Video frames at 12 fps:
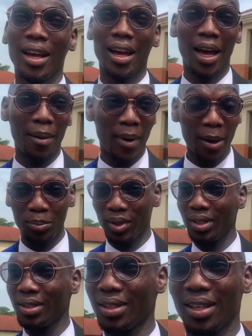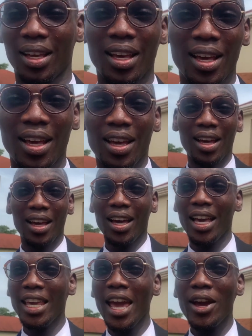I'm happy.
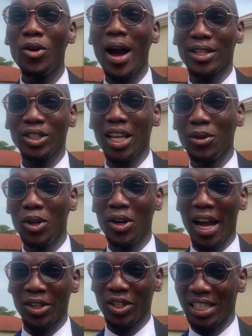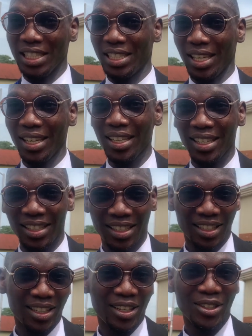Yeah, but I thought I would not graduate this year.
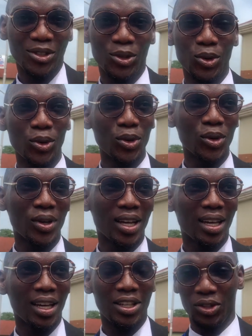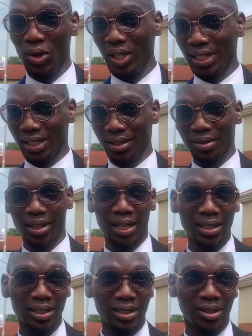So it's not easy.
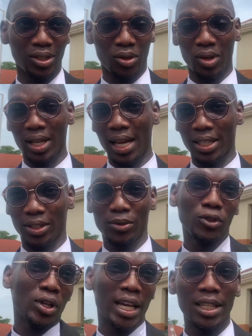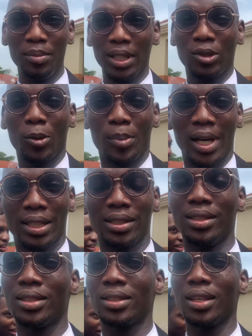It's my class. Good that you need to
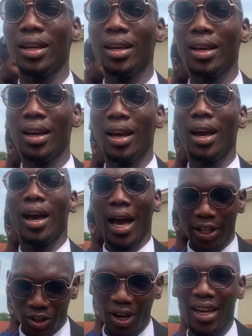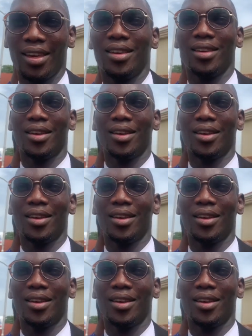at least. I try.